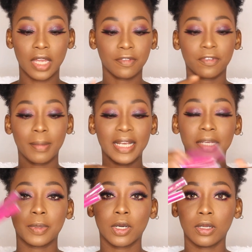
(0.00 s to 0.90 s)
and for my
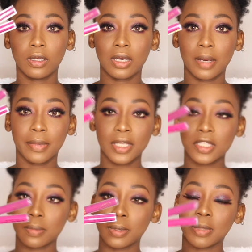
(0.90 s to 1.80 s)
lip color, I'm going
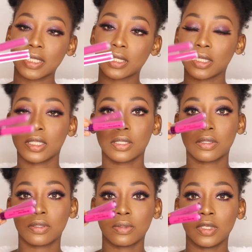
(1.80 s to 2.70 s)
to be mixing
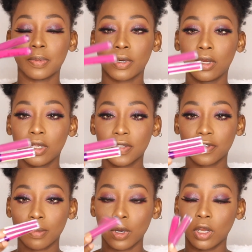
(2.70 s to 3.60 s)
these two lip colors
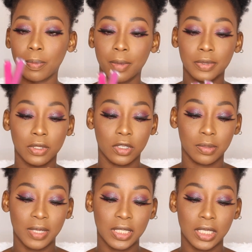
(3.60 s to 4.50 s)
from Colourpop's
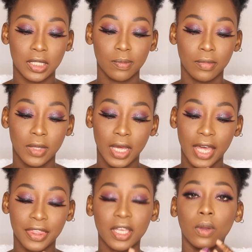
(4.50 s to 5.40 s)
Cosmetics.
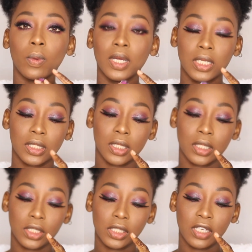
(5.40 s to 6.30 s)
I think one is
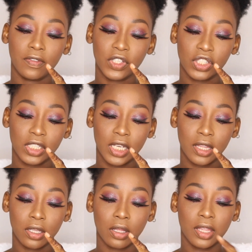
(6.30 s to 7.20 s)
in the shade Virginia
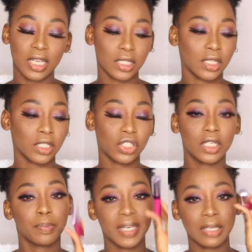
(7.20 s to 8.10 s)
and the other is in the
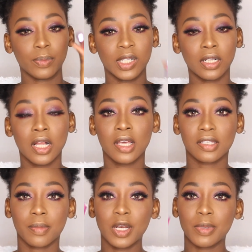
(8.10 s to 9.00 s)
shade Pinwheel.
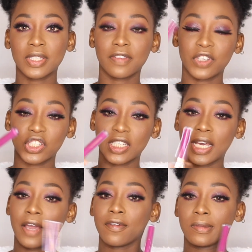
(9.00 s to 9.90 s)
So I'm going to be using
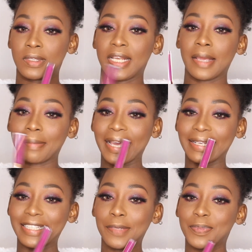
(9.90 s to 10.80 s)
Virginia to line
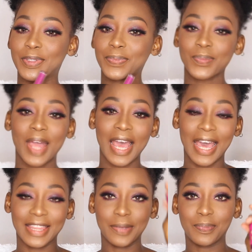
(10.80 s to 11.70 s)
my lips
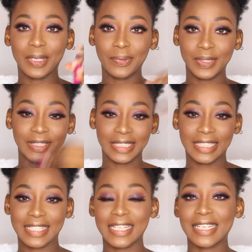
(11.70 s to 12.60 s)
and then Pinwheel
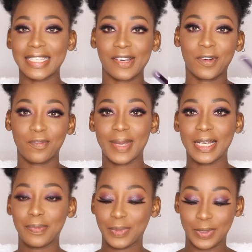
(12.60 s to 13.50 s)
in the center of my
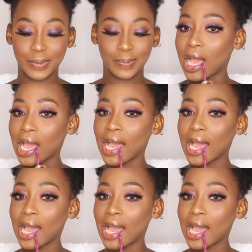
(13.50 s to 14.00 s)
lips.